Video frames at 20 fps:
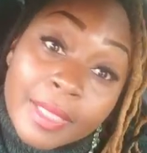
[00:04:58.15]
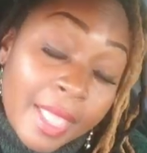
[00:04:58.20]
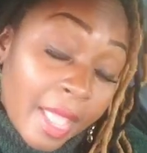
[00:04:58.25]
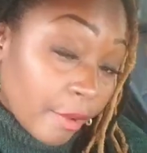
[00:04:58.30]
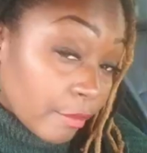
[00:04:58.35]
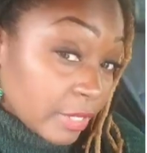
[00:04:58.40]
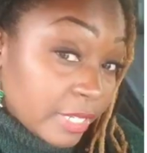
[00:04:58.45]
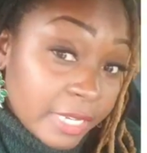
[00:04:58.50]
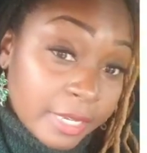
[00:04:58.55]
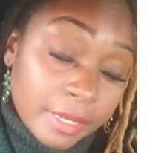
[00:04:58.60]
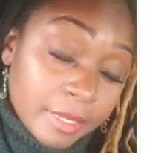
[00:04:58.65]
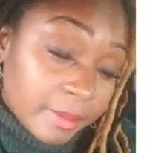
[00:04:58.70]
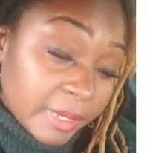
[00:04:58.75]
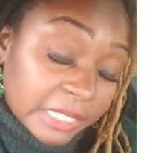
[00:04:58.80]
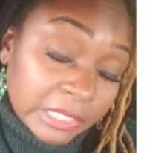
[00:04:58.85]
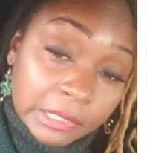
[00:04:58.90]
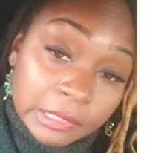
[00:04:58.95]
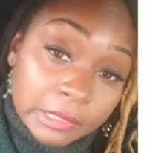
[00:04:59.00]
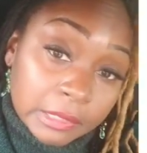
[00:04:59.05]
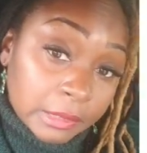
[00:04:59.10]
Guaranteed
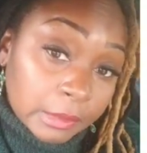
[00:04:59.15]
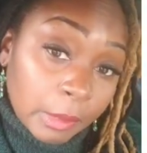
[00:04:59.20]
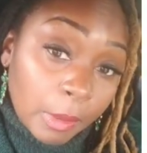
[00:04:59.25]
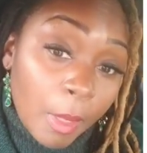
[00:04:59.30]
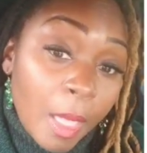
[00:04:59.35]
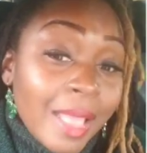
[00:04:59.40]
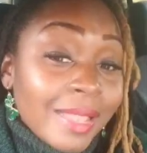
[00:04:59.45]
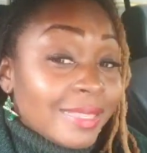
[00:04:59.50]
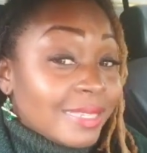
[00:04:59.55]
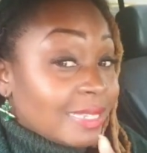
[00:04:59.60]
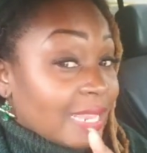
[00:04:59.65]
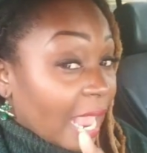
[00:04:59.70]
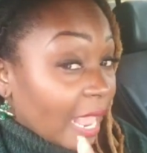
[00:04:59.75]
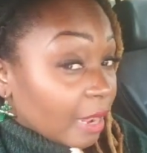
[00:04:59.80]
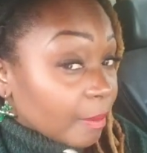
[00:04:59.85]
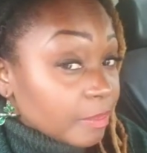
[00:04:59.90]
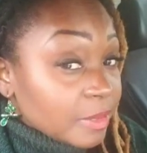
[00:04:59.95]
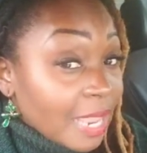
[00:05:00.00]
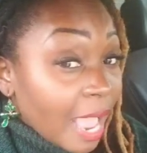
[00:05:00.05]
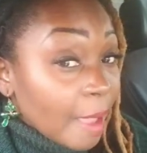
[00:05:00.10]
admissions.
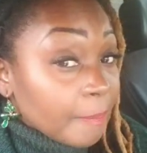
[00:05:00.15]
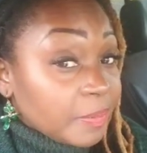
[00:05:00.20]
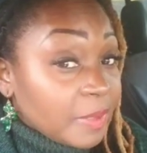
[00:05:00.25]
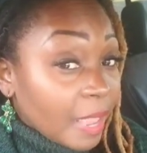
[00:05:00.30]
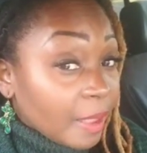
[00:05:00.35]
Ten, top